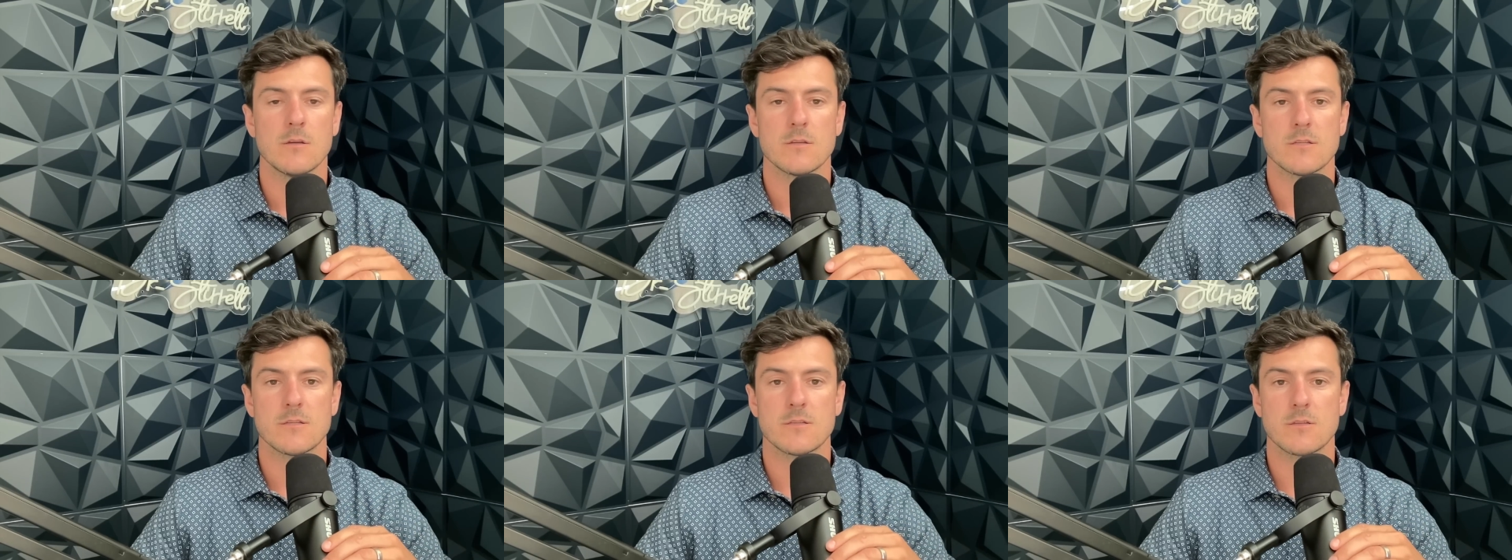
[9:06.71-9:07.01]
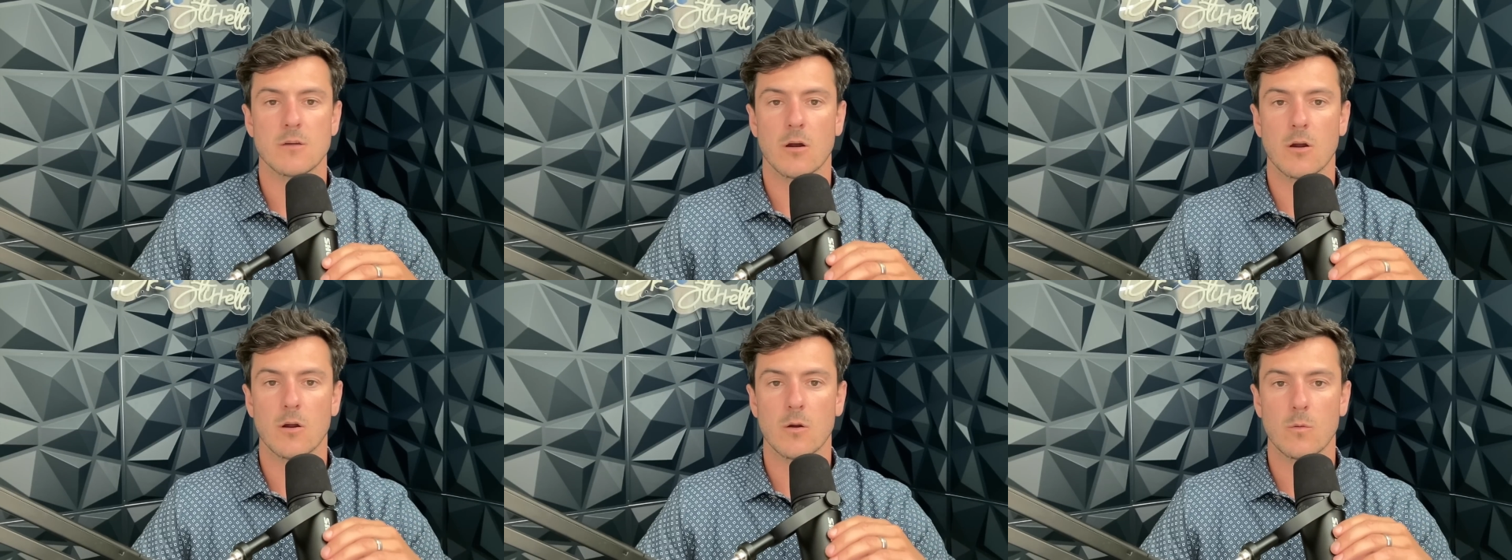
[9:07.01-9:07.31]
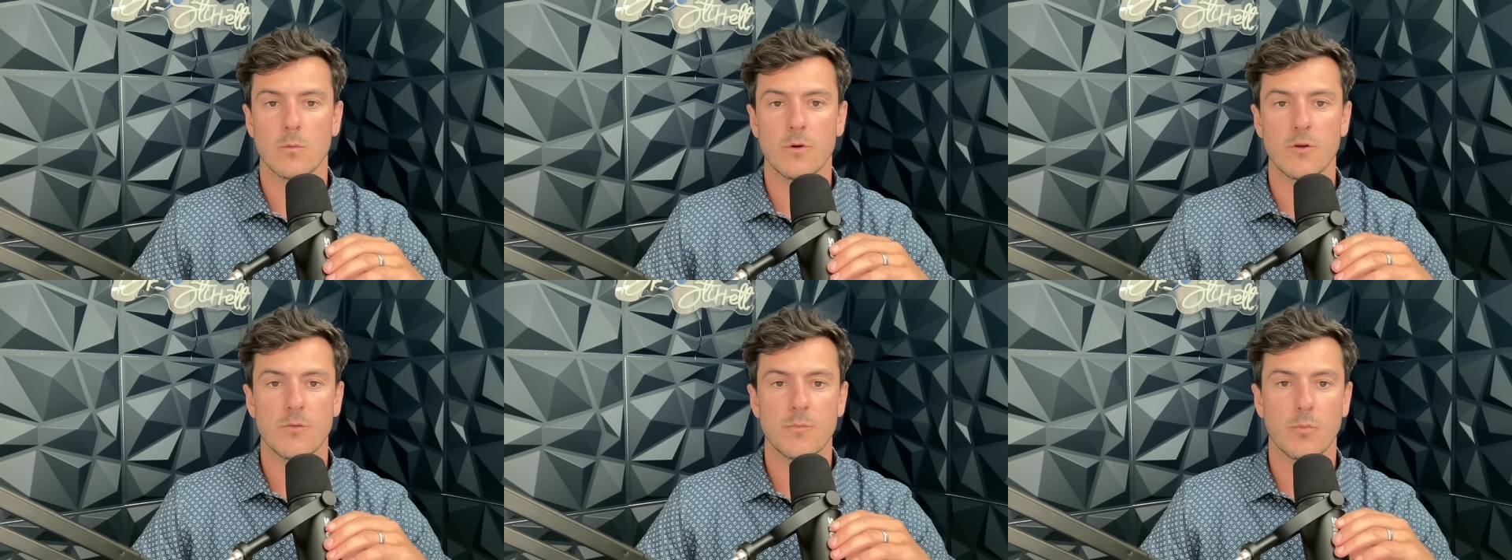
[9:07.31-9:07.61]

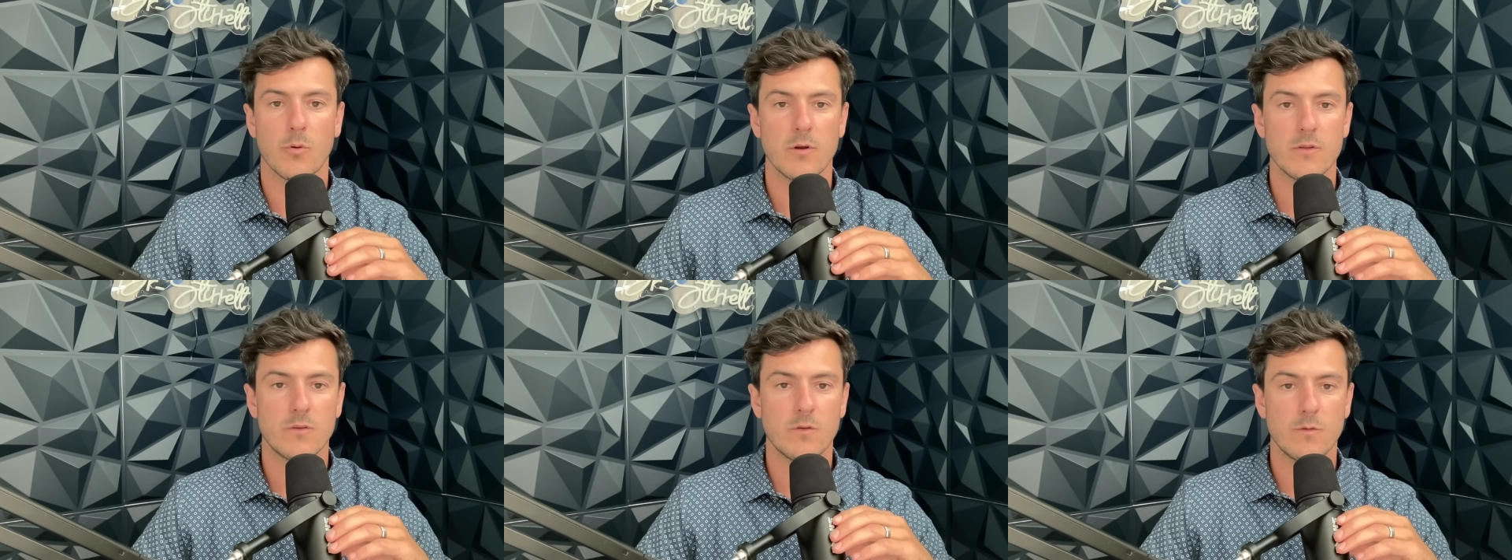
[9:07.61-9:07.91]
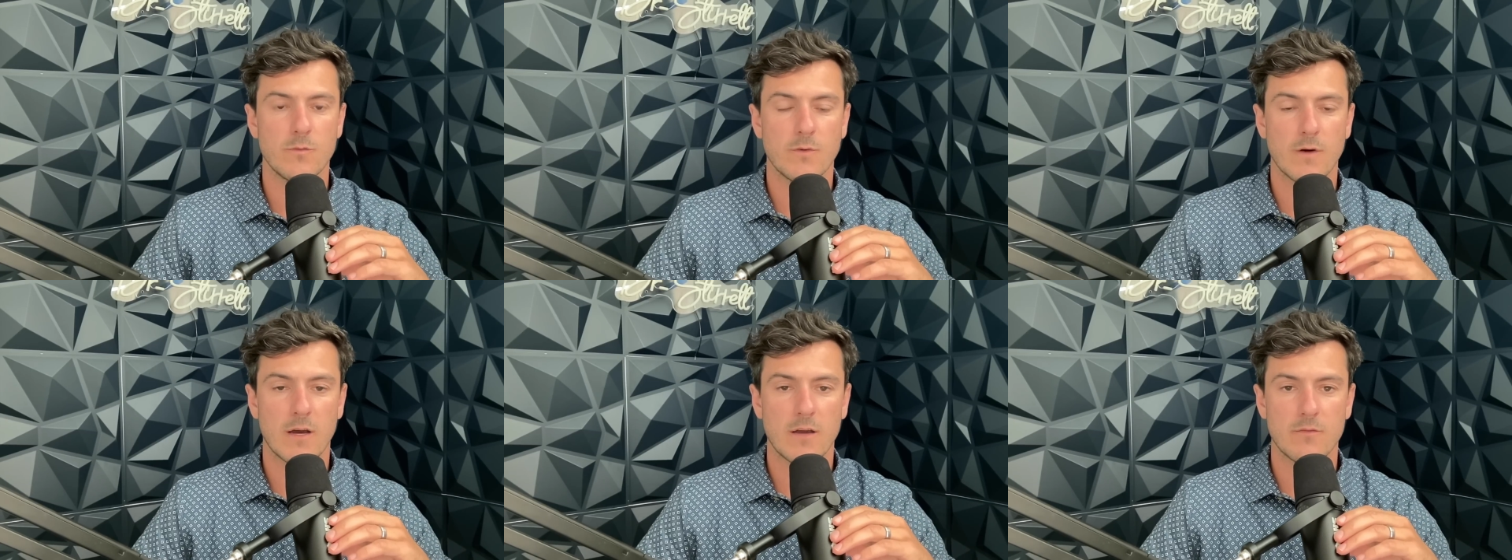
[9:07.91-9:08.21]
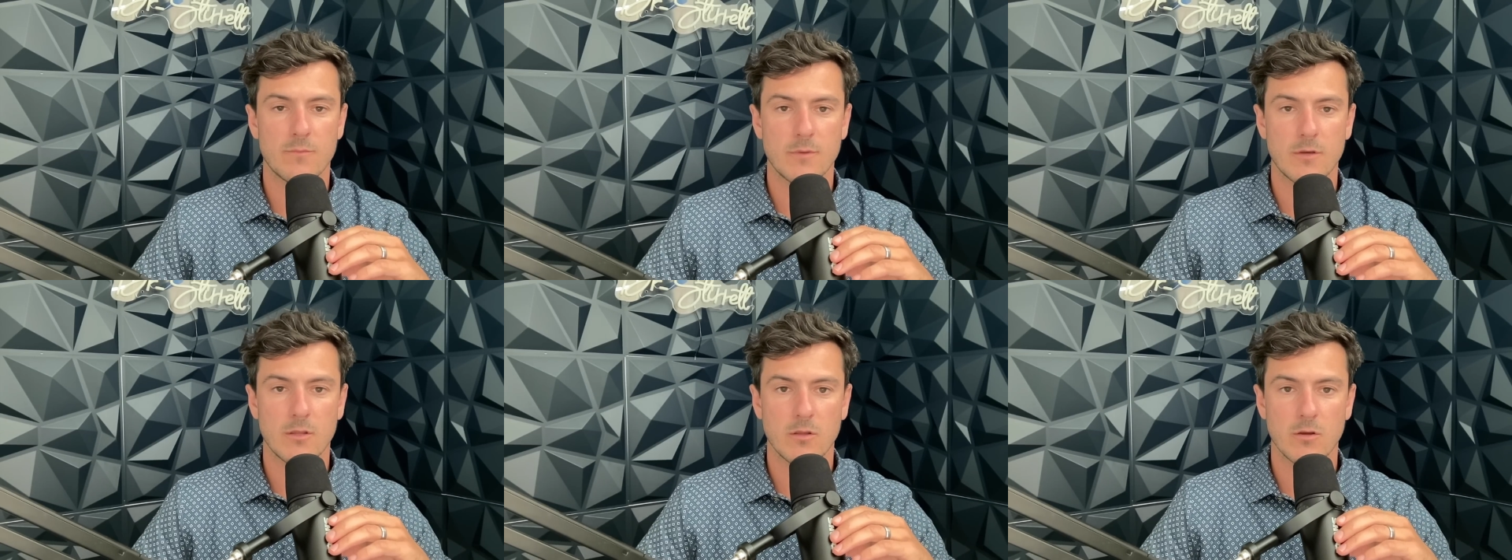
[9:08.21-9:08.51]
start with
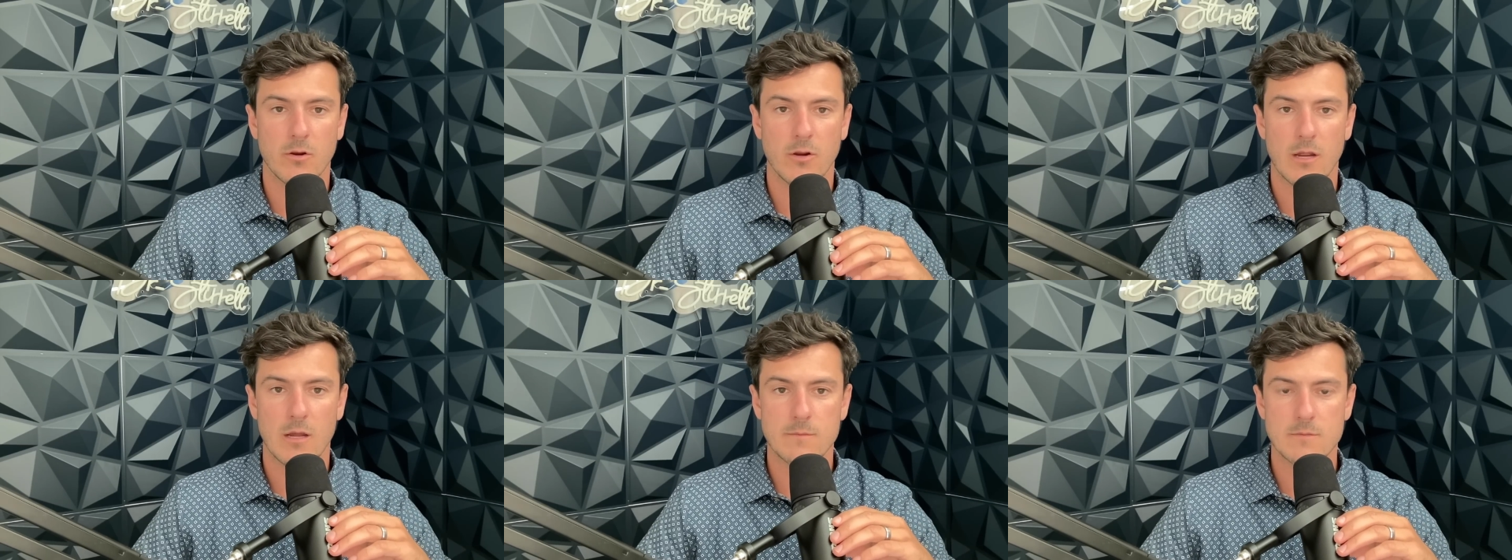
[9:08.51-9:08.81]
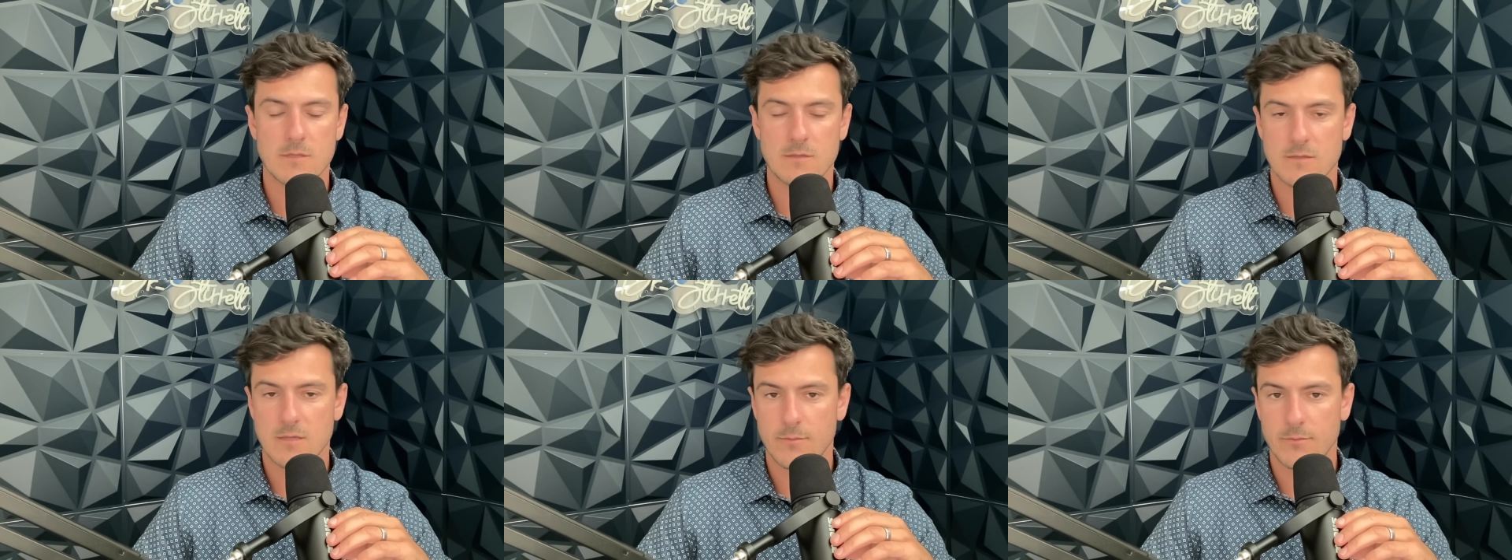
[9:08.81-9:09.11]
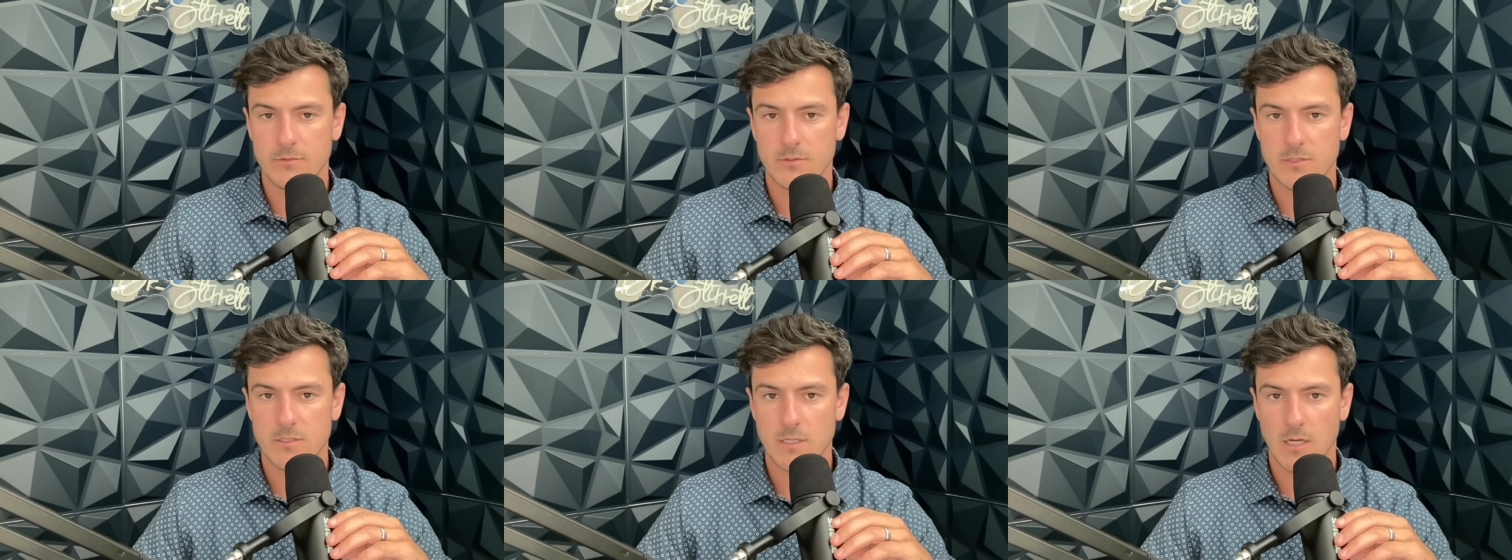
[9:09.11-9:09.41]
0.25 milligrams of
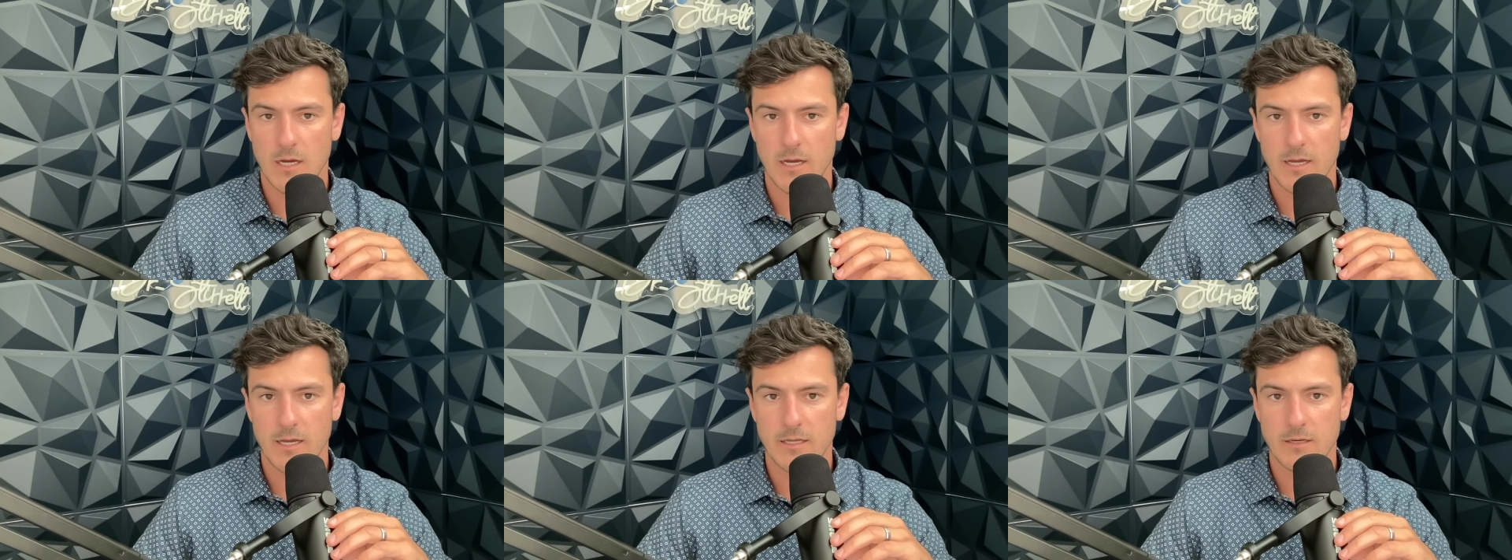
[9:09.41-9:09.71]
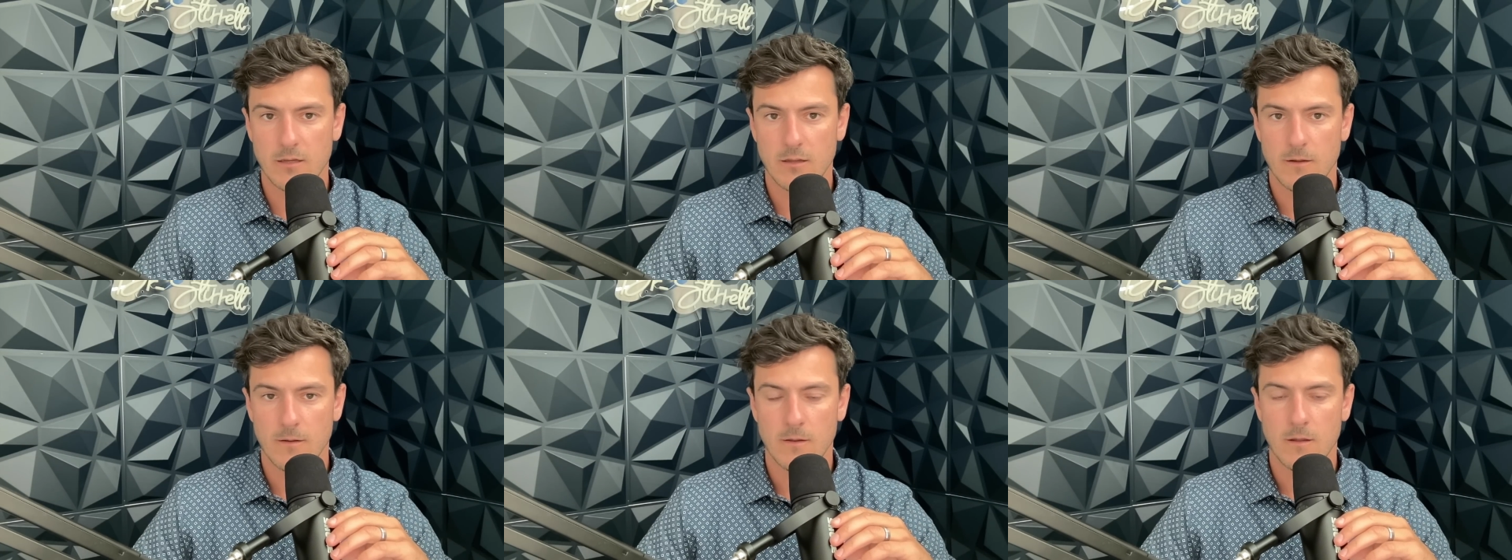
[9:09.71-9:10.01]
semaglutide